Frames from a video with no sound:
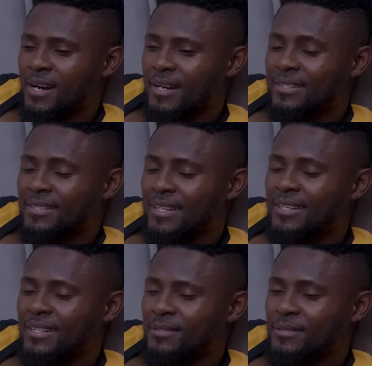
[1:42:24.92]
I
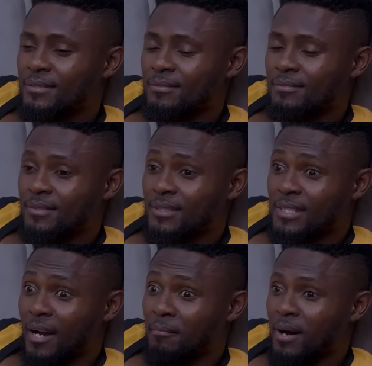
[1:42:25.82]
intended to
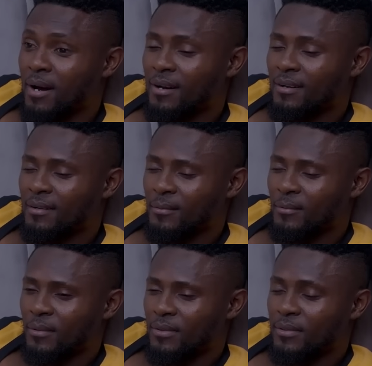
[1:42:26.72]
jackpa
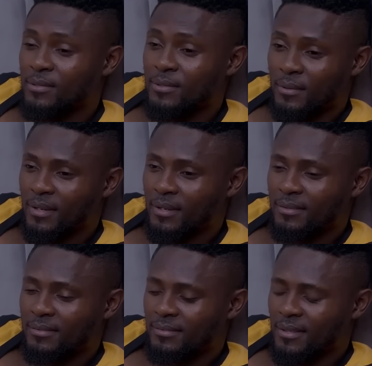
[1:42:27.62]
with
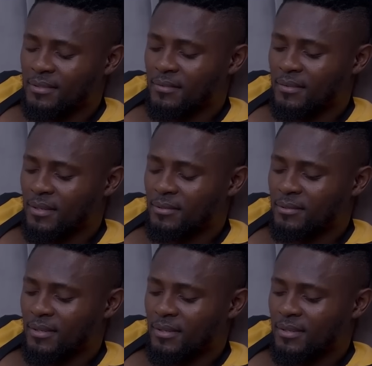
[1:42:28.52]
Sonia out of the
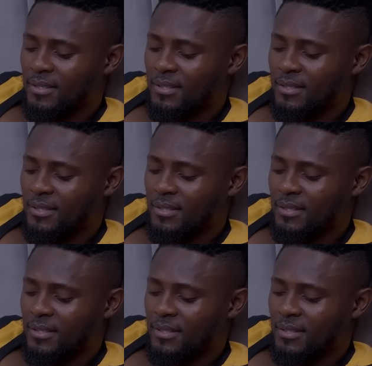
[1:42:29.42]
country.